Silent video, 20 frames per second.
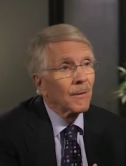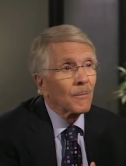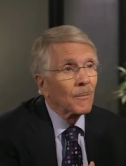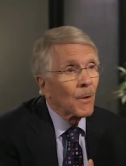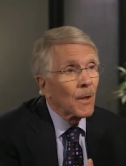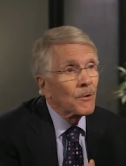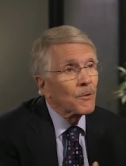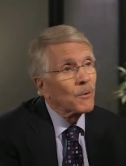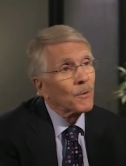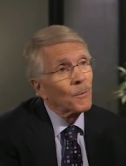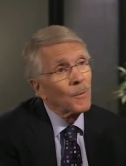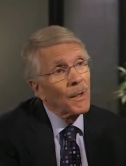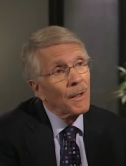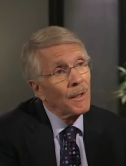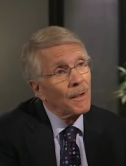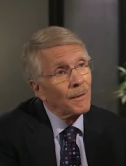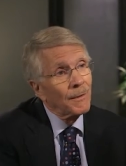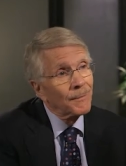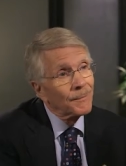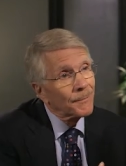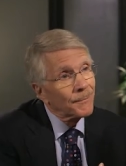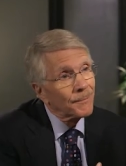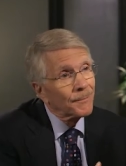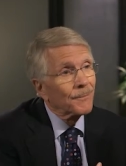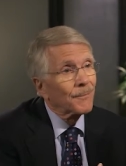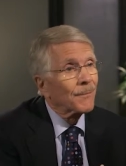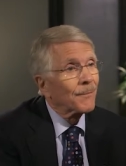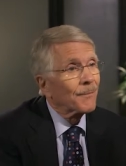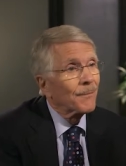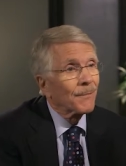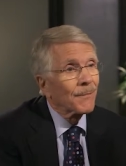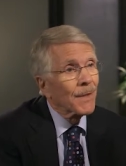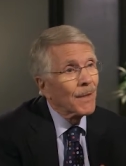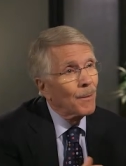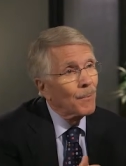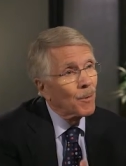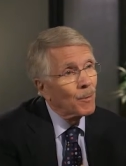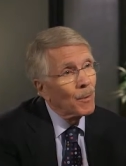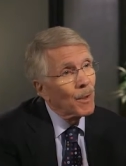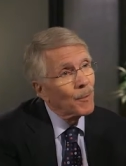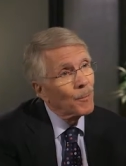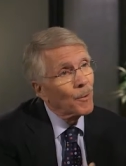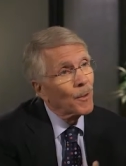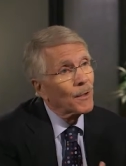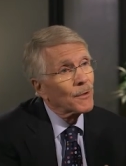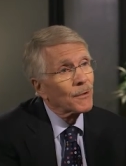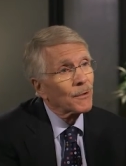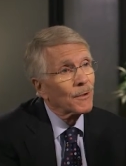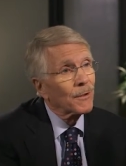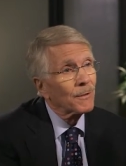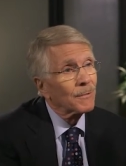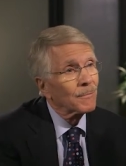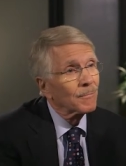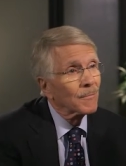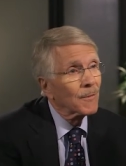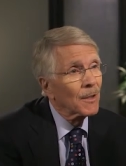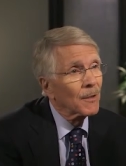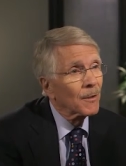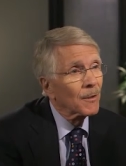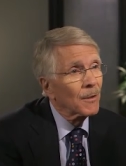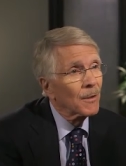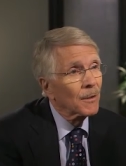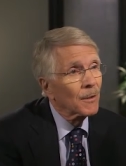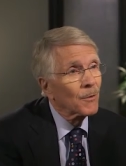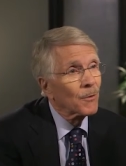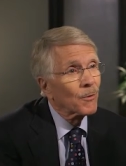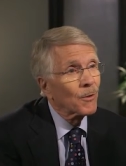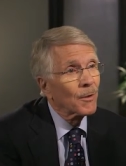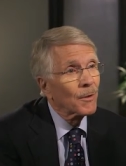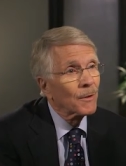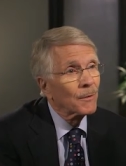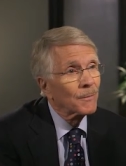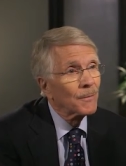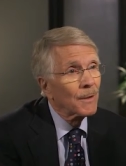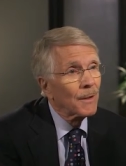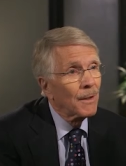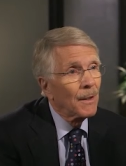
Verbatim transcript: watch your weight, keep your blood pressure under good control.